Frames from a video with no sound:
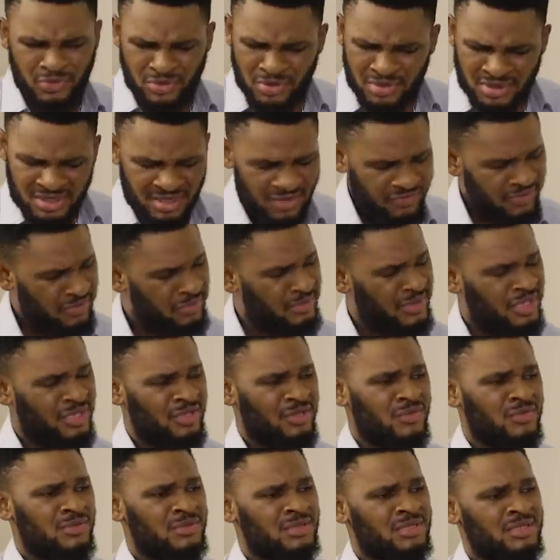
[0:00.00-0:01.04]
put yourself in my
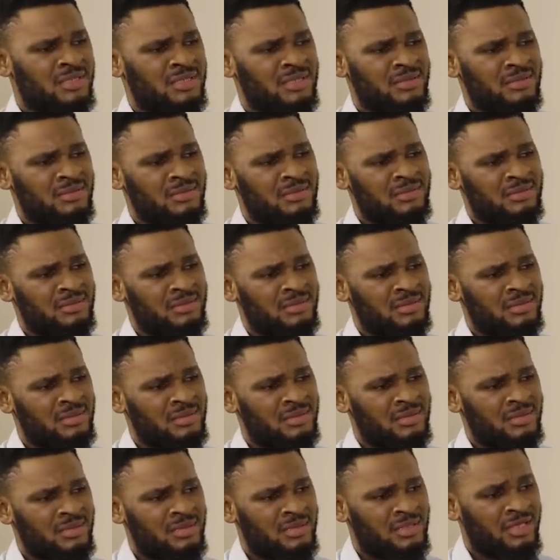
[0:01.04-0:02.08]
shoes now.
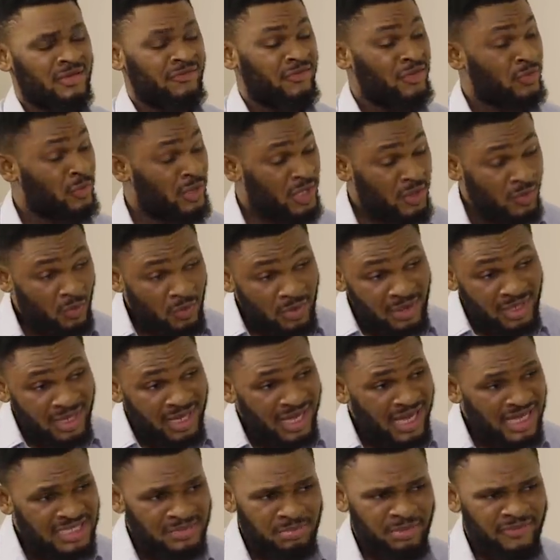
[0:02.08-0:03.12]
If you were the one
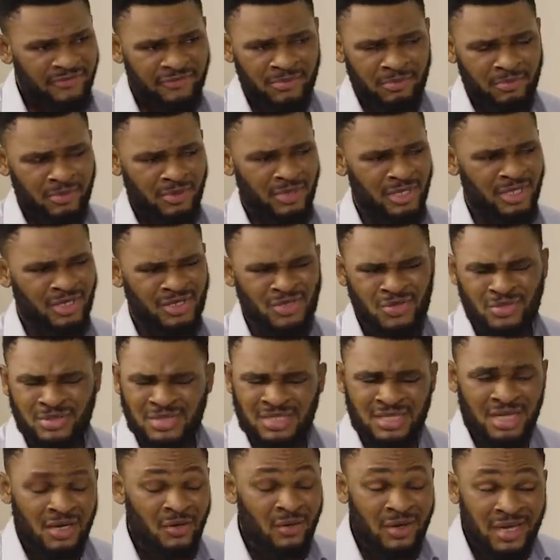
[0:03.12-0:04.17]
that asked me for money, do you
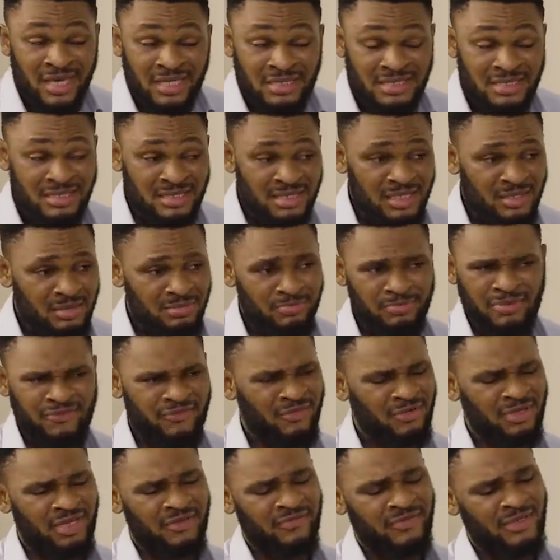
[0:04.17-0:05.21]
think I would hesitate
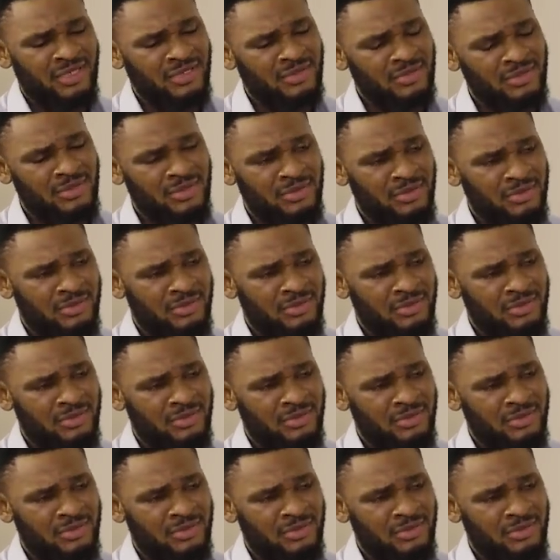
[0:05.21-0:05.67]
before giving it to